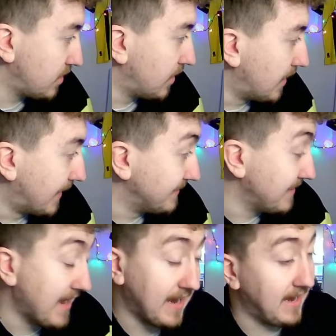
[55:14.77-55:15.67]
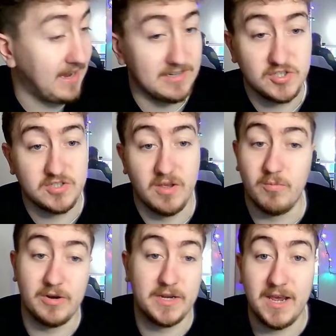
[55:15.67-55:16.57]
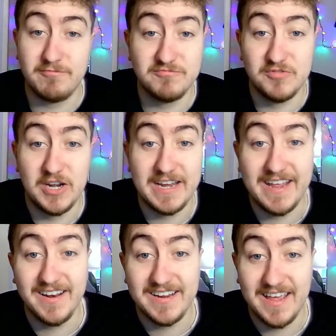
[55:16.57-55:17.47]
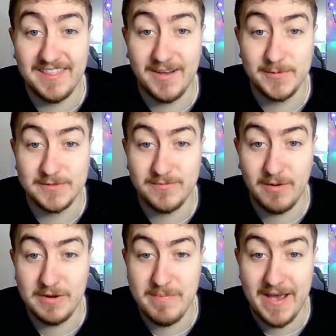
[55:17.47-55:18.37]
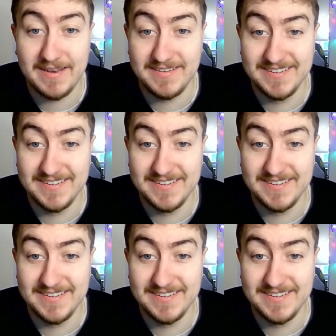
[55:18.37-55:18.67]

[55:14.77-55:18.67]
And yeah, I just don't want to get really ill again. That was very bad.